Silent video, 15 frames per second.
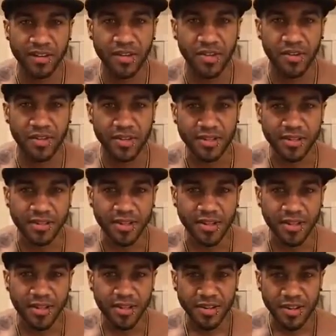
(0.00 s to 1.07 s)
shoulder.
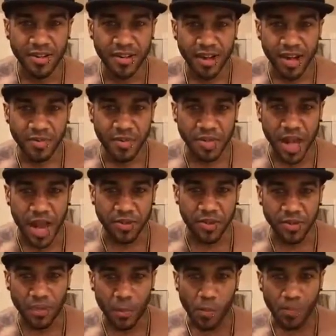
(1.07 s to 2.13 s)
That's what's happening.